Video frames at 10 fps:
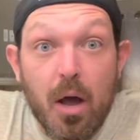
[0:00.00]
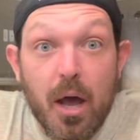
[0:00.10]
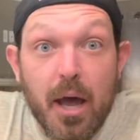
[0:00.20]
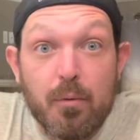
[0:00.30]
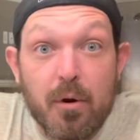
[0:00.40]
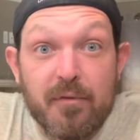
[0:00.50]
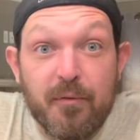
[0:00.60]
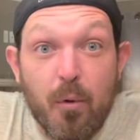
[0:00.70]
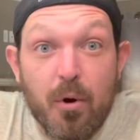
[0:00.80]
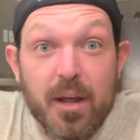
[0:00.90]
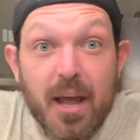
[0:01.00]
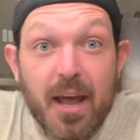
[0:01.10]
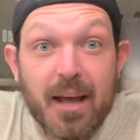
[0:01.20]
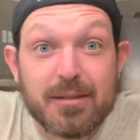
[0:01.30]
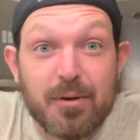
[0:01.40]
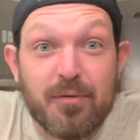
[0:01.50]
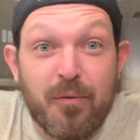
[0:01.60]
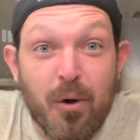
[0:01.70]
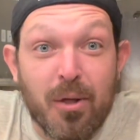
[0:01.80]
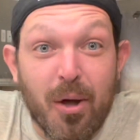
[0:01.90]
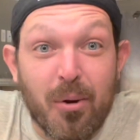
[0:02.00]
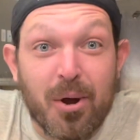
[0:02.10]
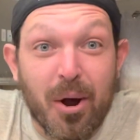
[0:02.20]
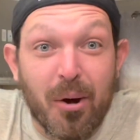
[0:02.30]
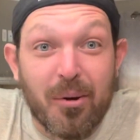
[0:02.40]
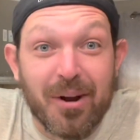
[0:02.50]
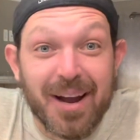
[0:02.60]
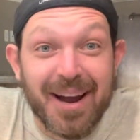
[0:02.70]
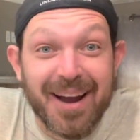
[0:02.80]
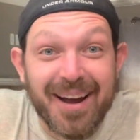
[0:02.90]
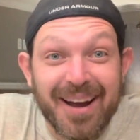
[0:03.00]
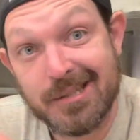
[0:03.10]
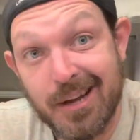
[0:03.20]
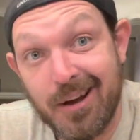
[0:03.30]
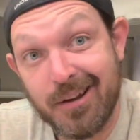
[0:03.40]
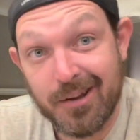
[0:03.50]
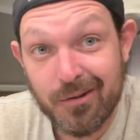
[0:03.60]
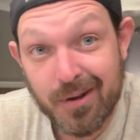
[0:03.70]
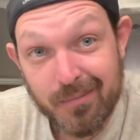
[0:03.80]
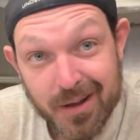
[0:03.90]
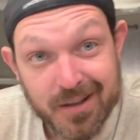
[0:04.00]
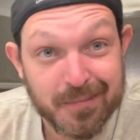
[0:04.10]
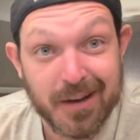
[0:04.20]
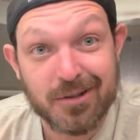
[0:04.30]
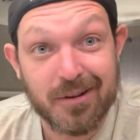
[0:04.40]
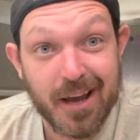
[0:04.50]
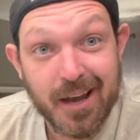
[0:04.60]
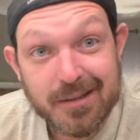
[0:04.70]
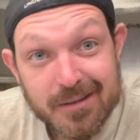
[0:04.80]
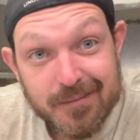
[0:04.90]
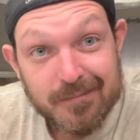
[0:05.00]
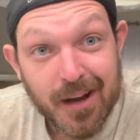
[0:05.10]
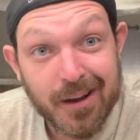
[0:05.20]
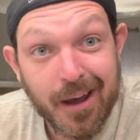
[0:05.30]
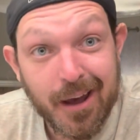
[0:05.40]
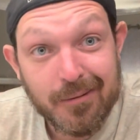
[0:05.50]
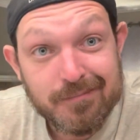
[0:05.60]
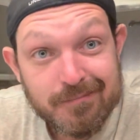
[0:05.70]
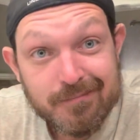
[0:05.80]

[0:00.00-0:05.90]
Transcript: Edward 40 Hands with Four Loko. Doug, you can be the special guest again.